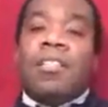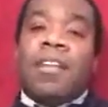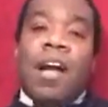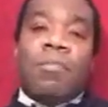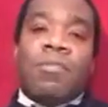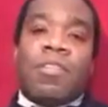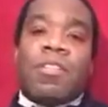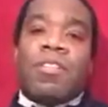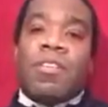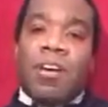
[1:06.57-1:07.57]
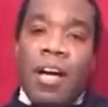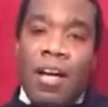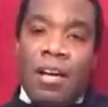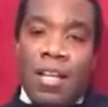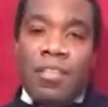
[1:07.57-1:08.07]
And Narada Muni says,
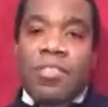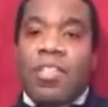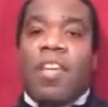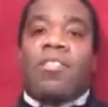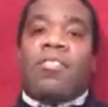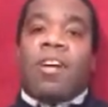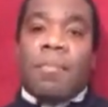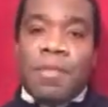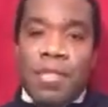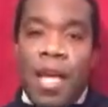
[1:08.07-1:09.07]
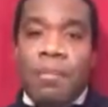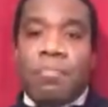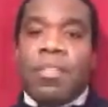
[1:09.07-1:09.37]
I understand you're upset,